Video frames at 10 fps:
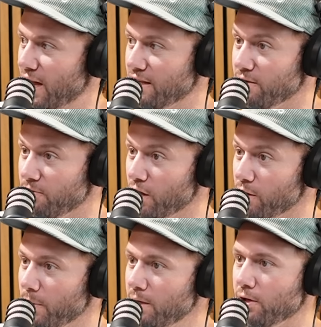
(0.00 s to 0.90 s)
of that
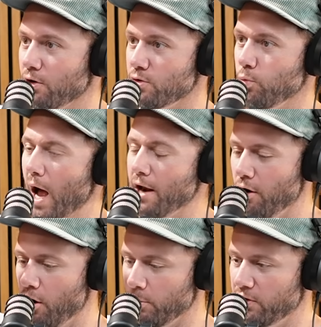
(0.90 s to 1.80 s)
development. Because one,
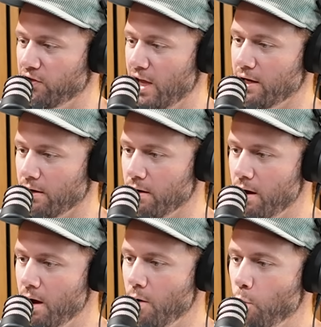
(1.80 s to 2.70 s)
I would think,
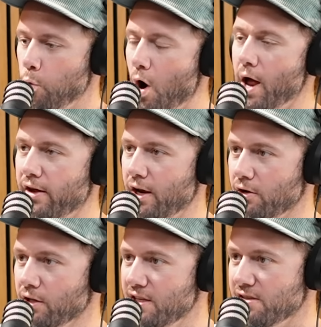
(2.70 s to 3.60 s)
why the
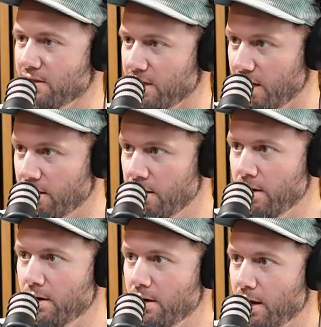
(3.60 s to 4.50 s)
hell isn't there?
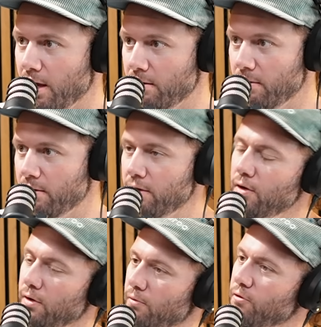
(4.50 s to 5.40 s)

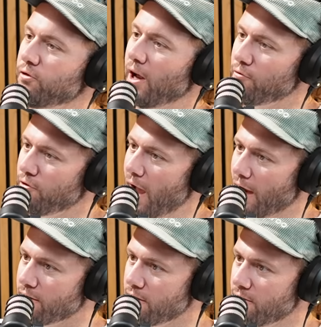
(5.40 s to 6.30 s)
You, fun
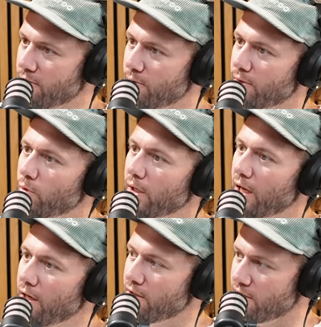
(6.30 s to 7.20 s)
fact, if you want to
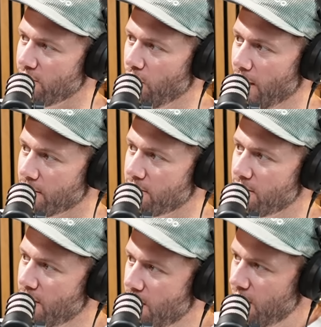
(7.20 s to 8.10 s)
get into science,
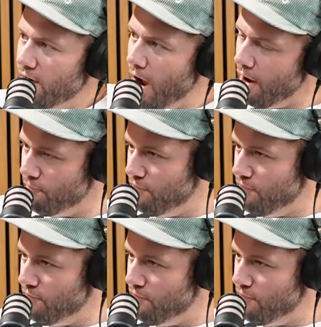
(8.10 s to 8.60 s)
you know,